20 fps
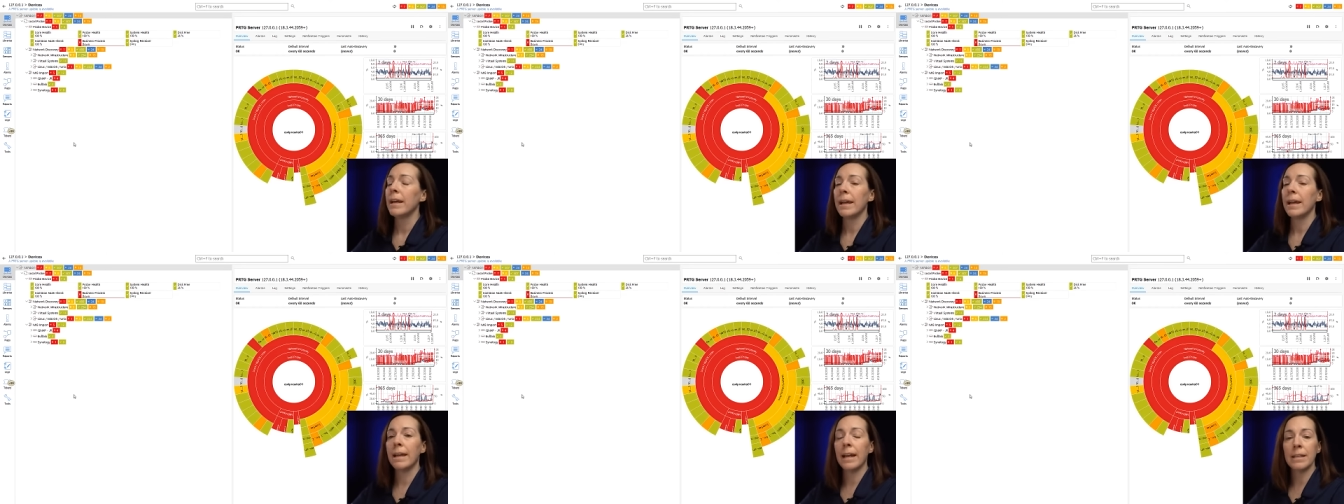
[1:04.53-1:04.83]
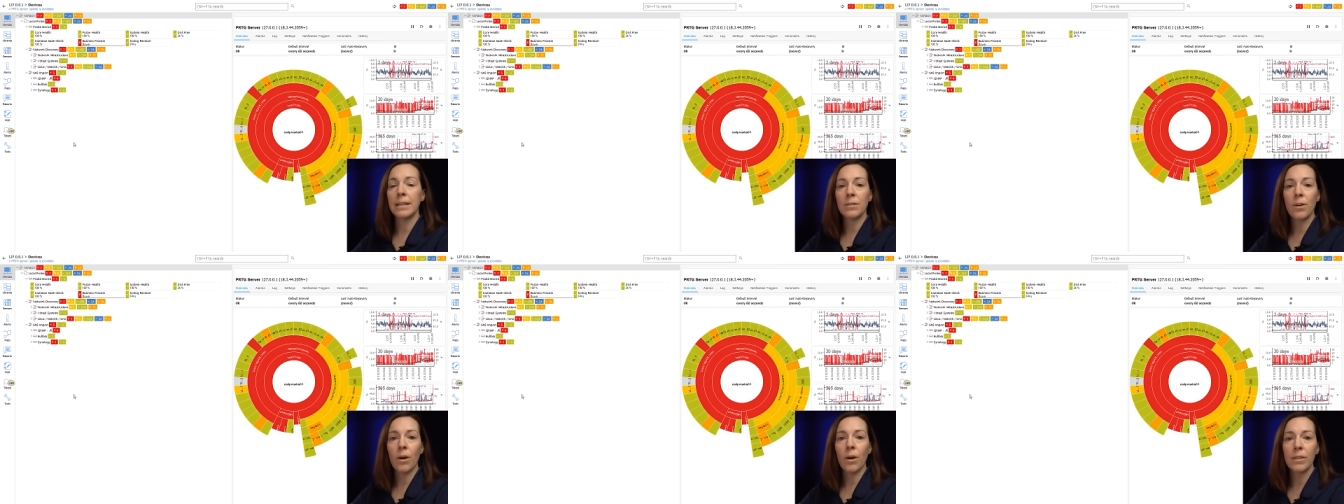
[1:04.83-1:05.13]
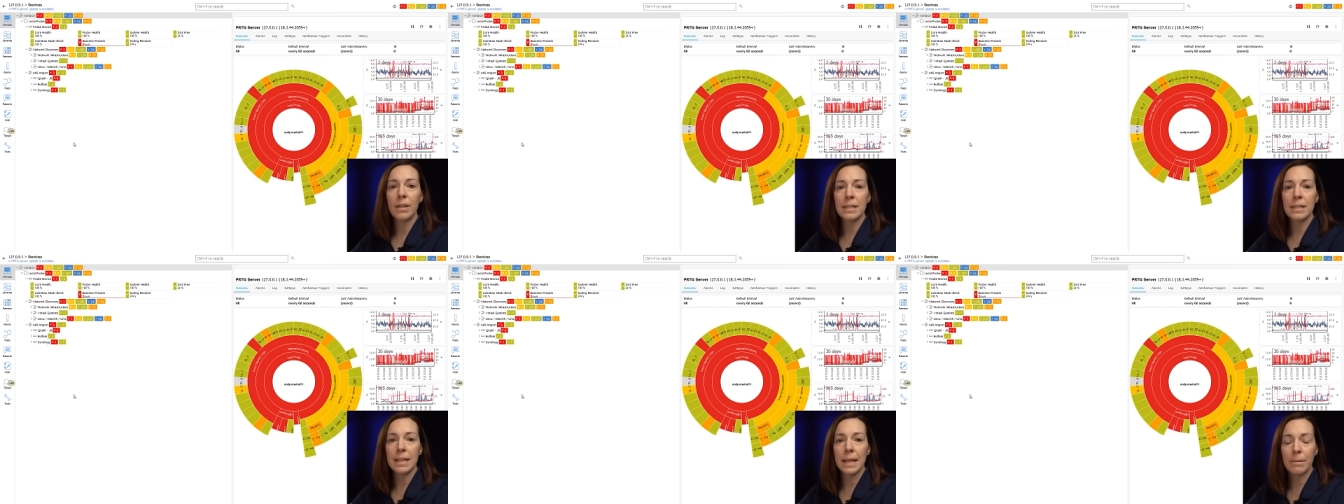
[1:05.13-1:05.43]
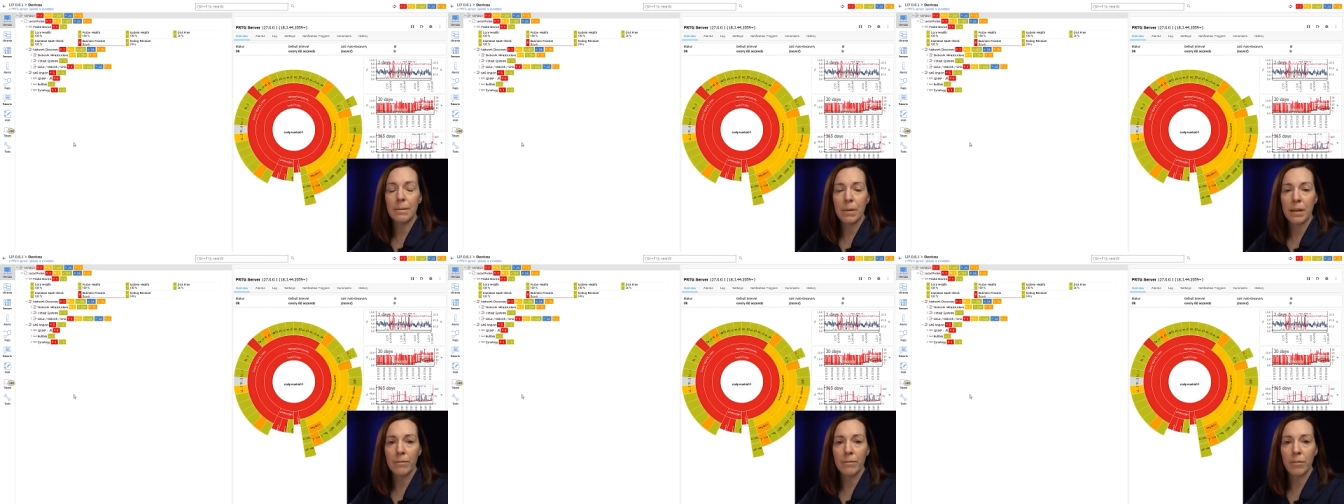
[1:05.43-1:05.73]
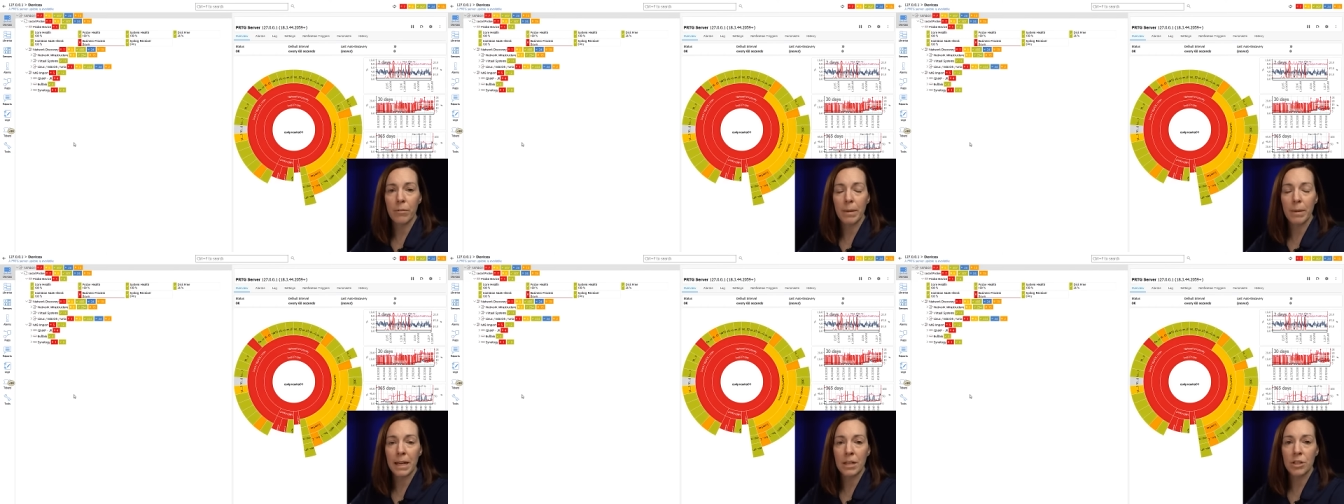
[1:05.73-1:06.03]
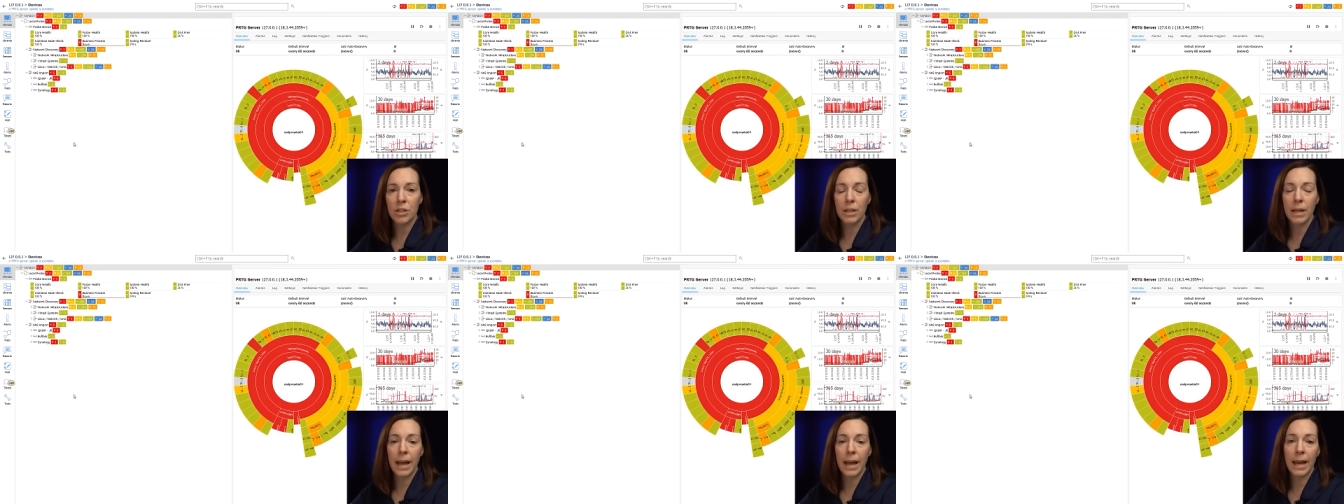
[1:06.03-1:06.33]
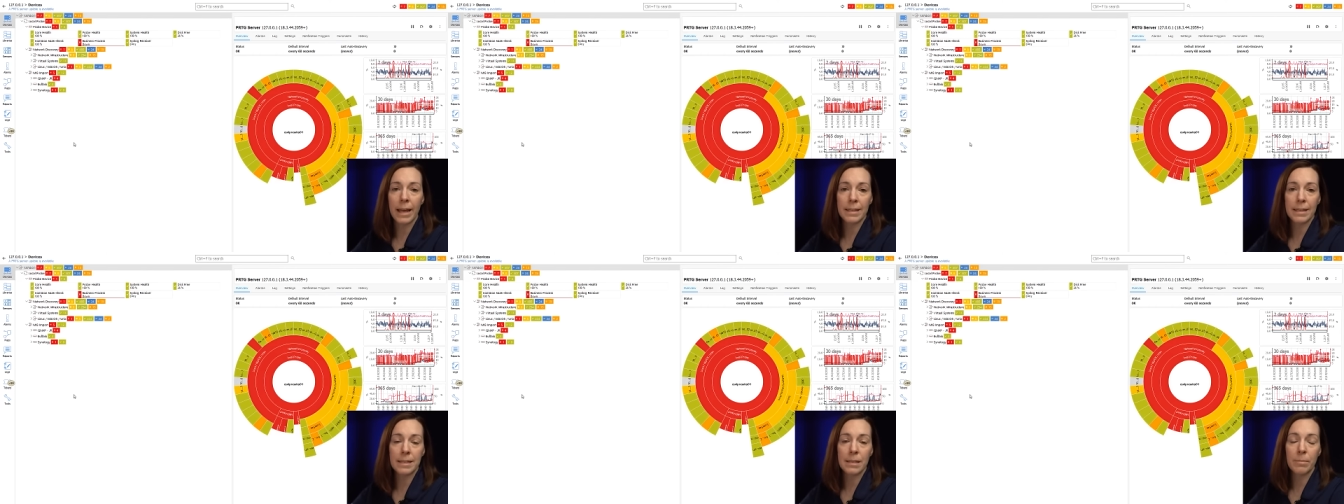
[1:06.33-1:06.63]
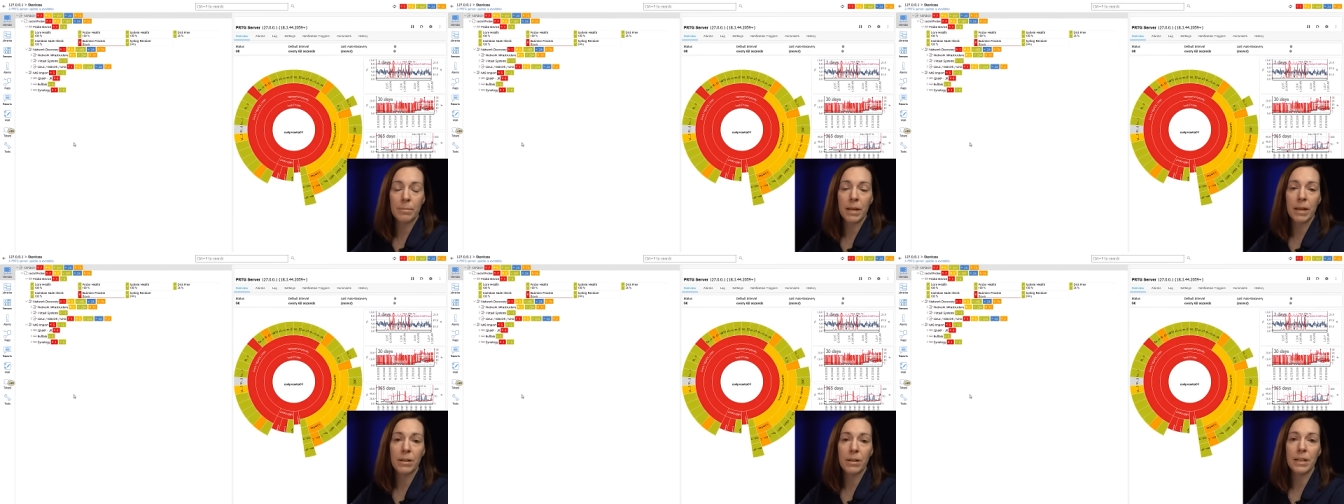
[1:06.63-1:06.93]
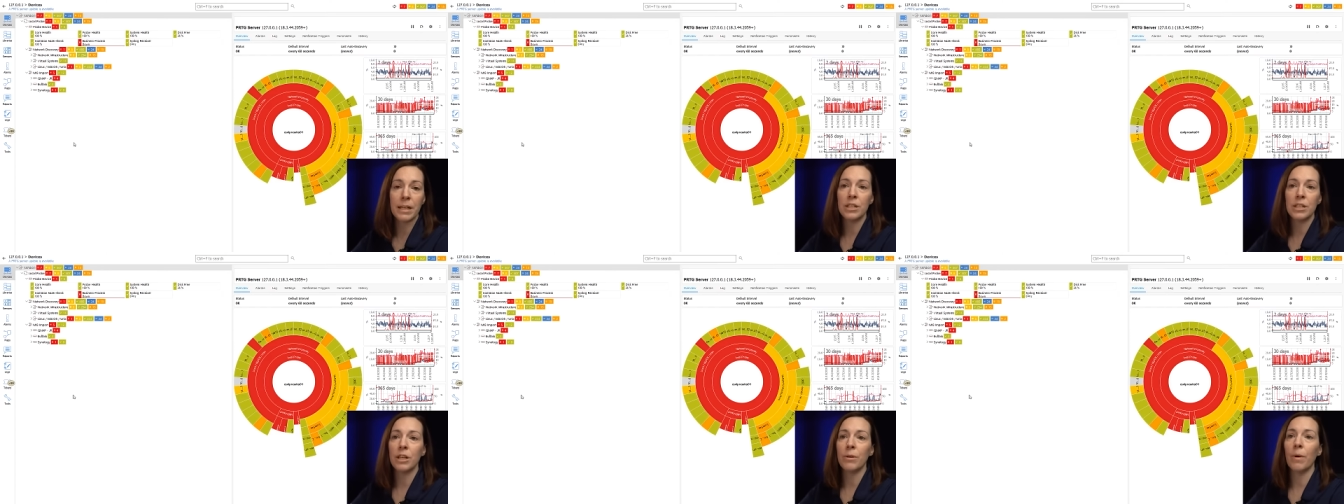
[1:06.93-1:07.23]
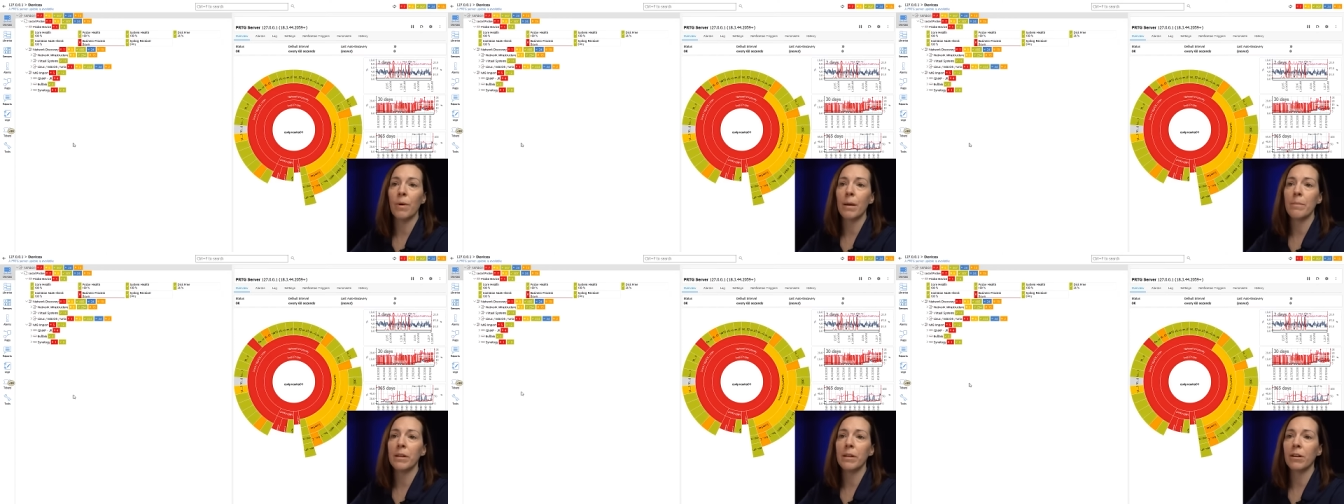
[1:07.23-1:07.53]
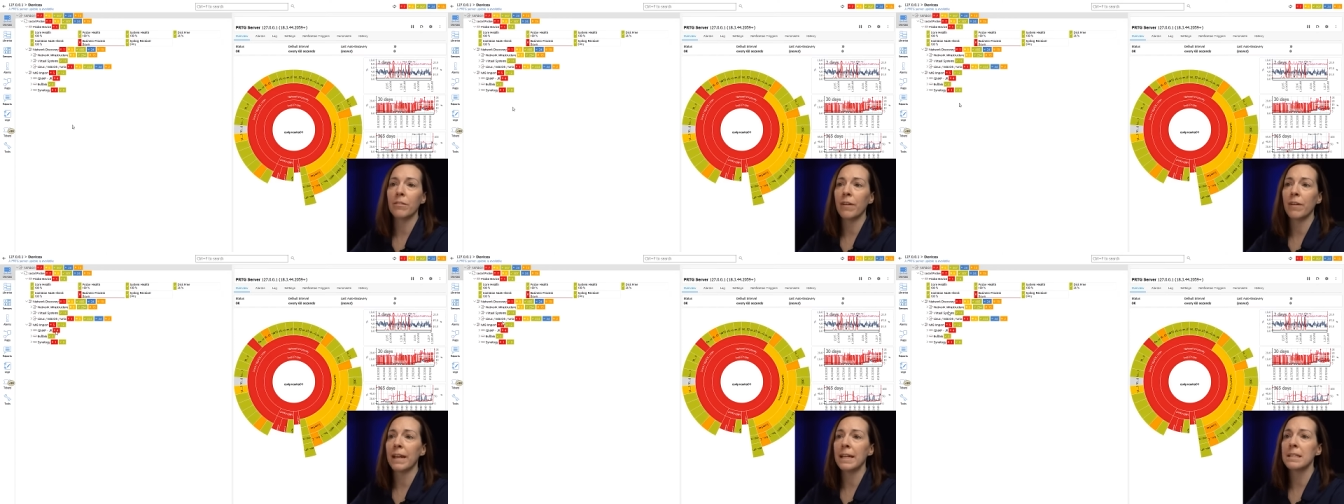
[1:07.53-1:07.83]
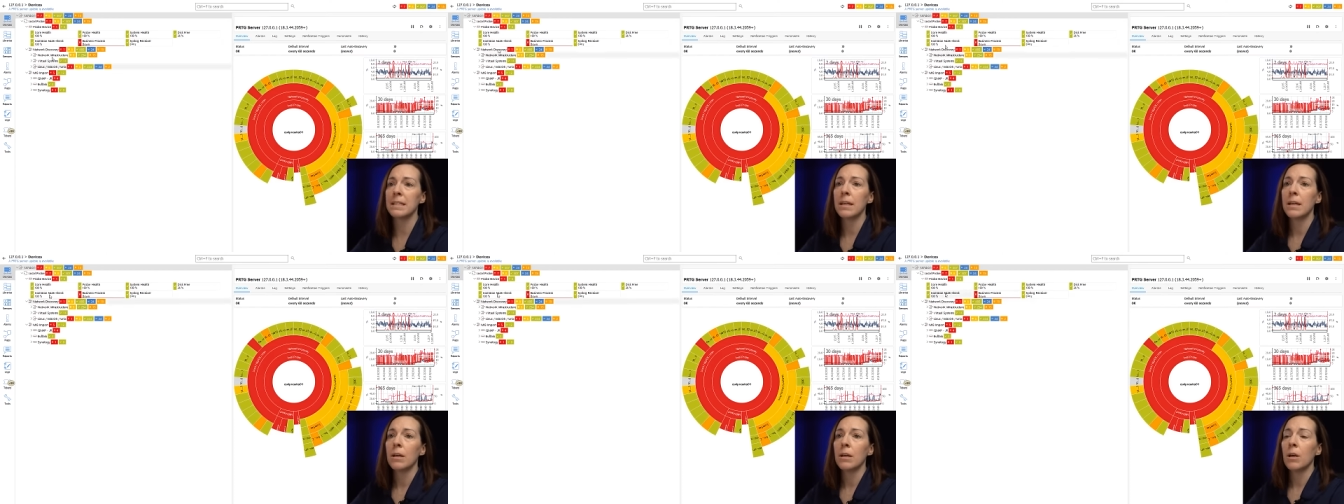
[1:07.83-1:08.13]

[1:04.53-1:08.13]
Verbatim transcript: It has all the same information as the PRTG web interface,